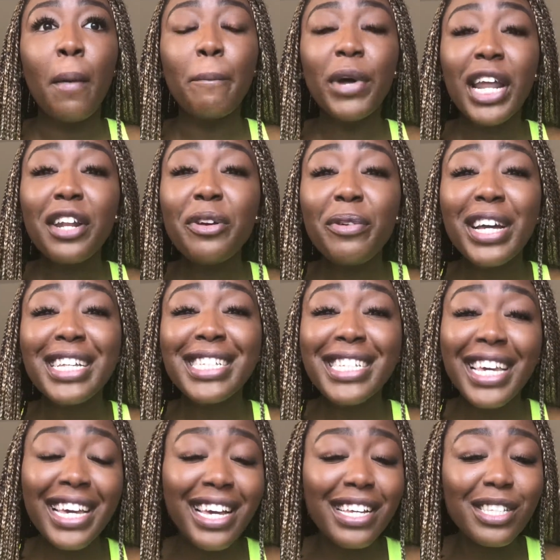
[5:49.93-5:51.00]
But anyways,
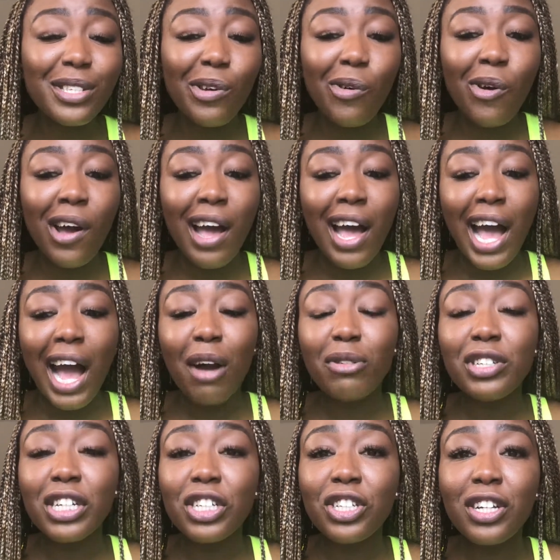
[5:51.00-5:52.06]
yeah, so I
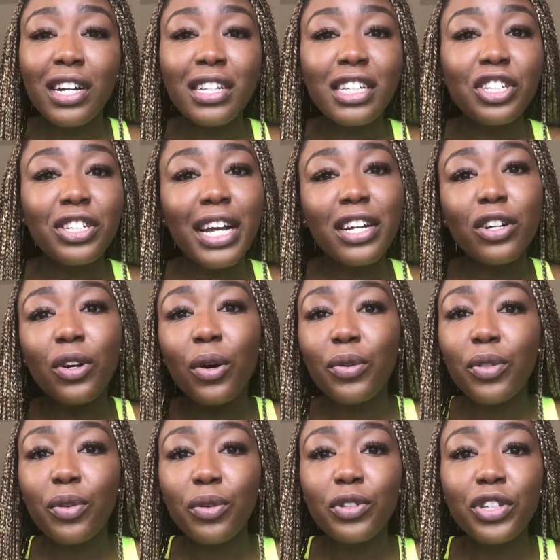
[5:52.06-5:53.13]
was just struggling, trying to go
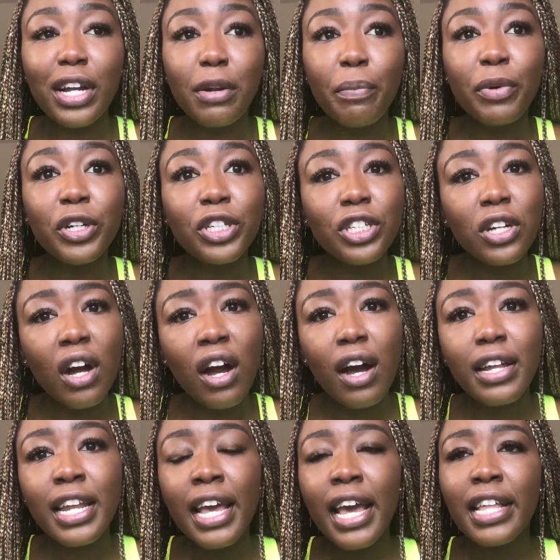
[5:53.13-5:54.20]
through, trying to push
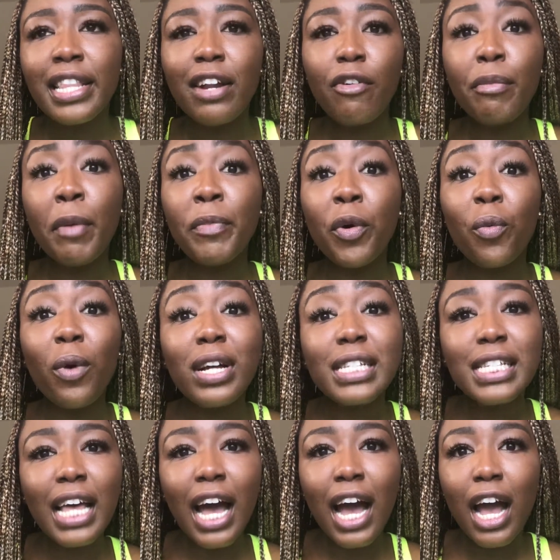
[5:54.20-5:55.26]
on. Then I remember one
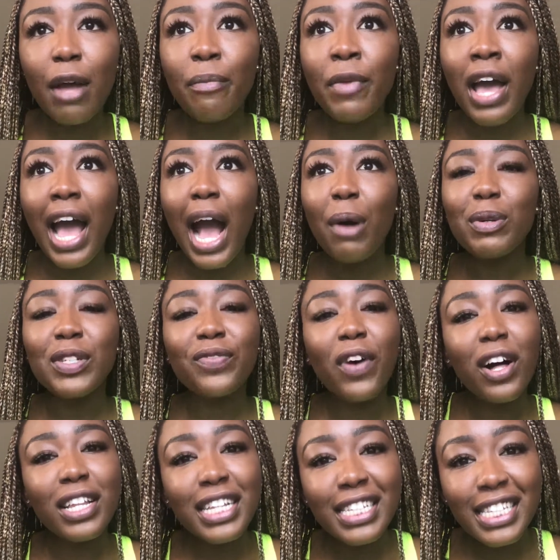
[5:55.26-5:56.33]
time I was
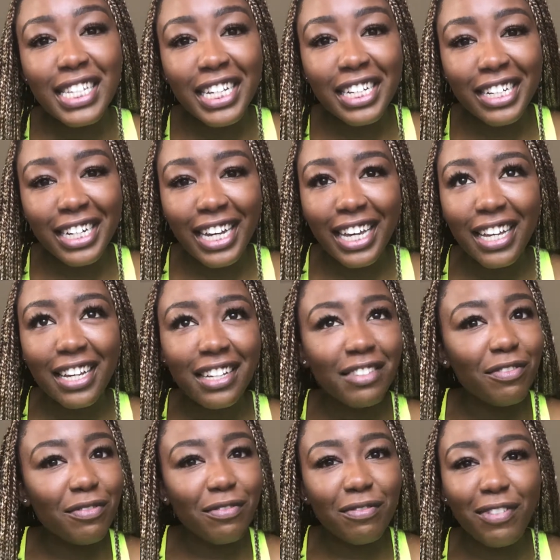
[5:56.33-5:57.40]
volunteering,
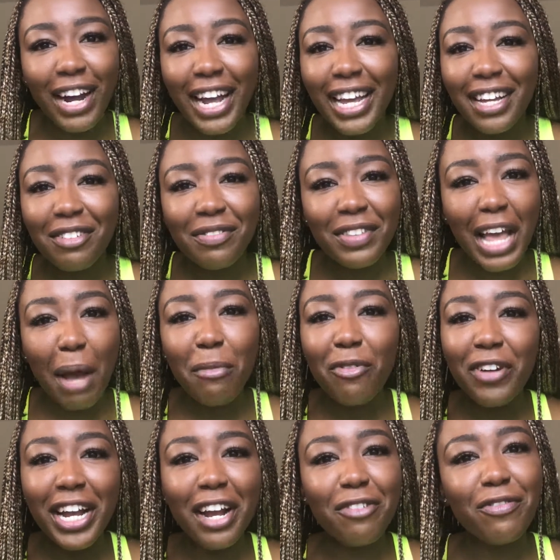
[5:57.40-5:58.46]
right? I'm
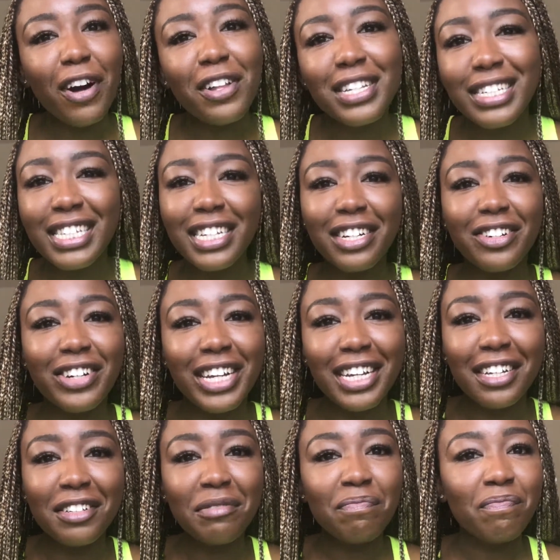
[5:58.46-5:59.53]
over here
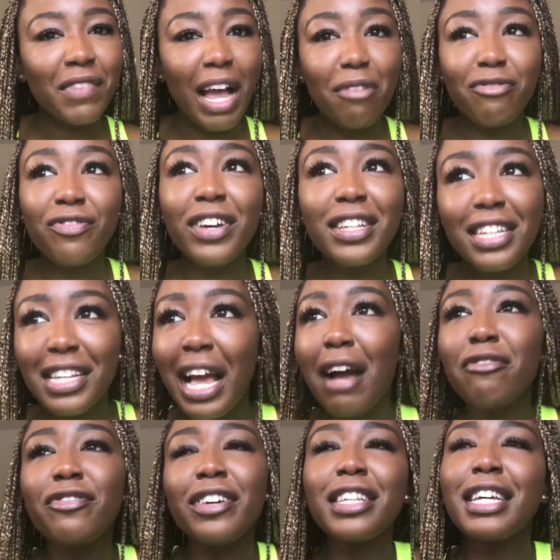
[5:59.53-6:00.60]
volunteering. I'm
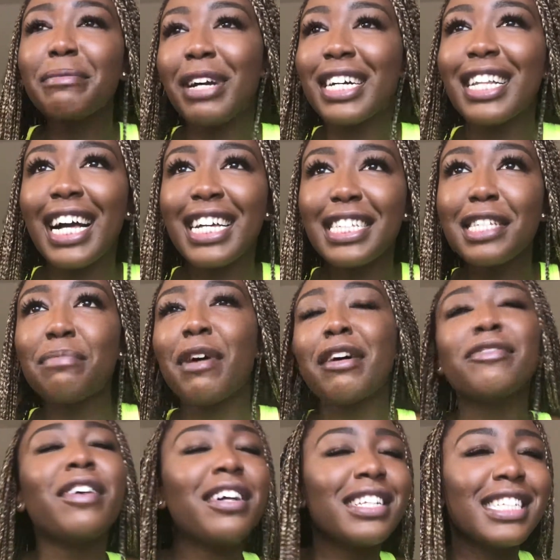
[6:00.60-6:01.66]
filling my classes, but
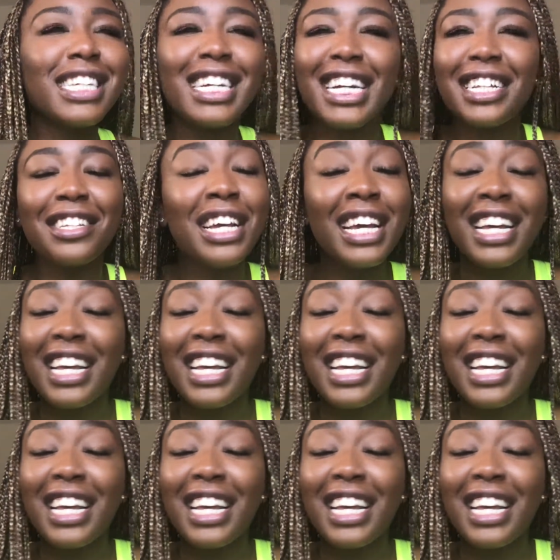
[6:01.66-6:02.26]
I'm volunteering.